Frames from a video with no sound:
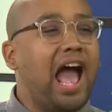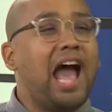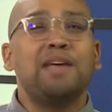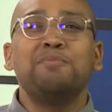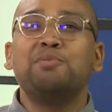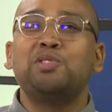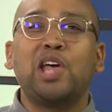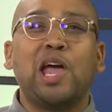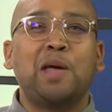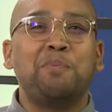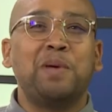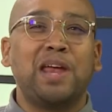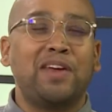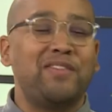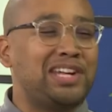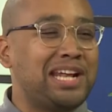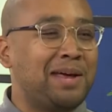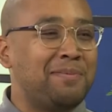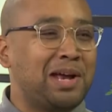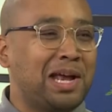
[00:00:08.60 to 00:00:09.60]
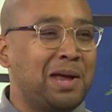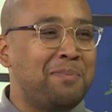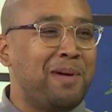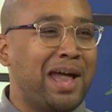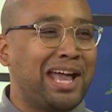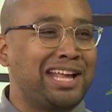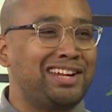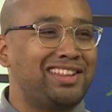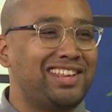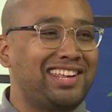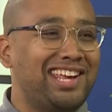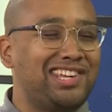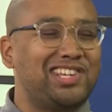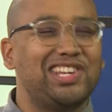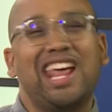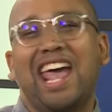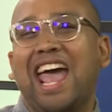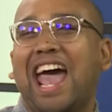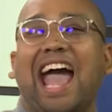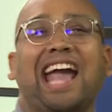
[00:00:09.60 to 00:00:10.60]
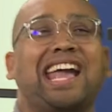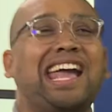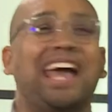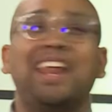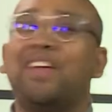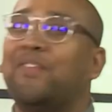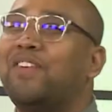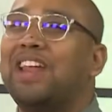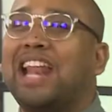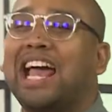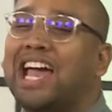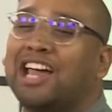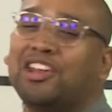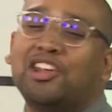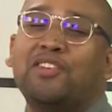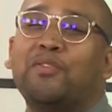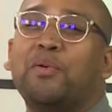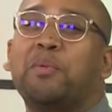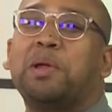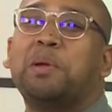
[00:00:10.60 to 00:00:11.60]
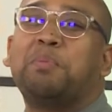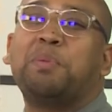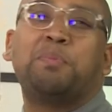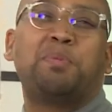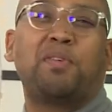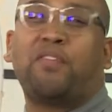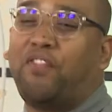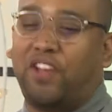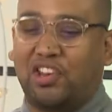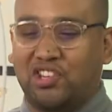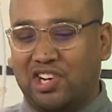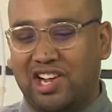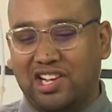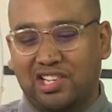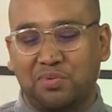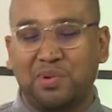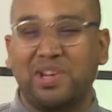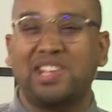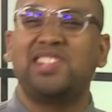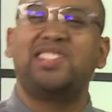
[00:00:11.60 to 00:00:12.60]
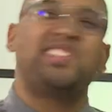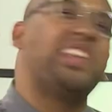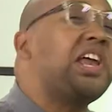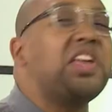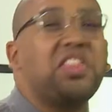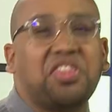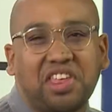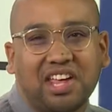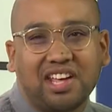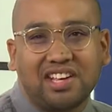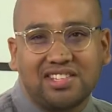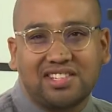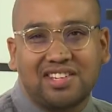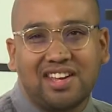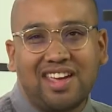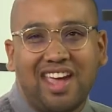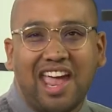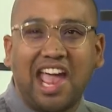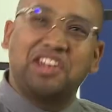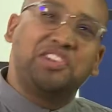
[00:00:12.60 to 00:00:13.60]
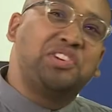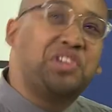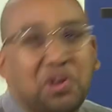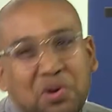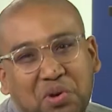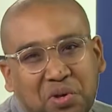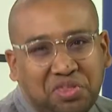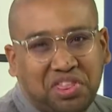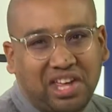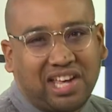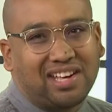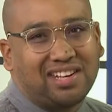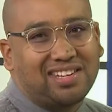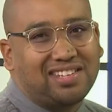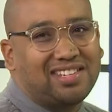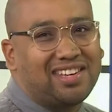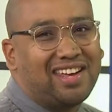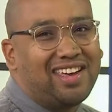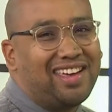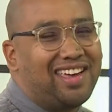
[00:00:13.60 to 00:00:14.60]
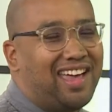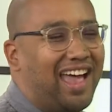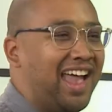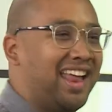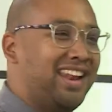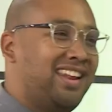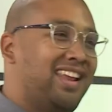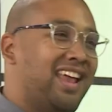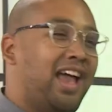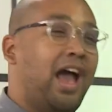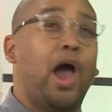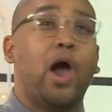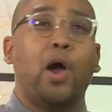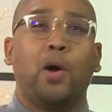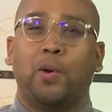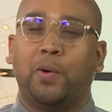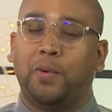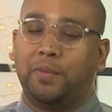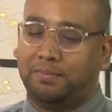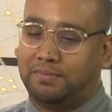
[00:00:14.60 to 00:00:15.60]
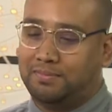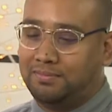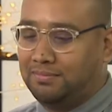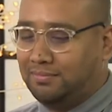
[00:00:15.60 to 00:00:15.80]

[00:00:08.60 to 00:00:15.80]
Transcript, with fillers: I'm so happy every time I come back into the kitchen. I kind of feel like I don't even want to be professional. I just want to say things and yeah. do things. Well, please and, don't. Oh.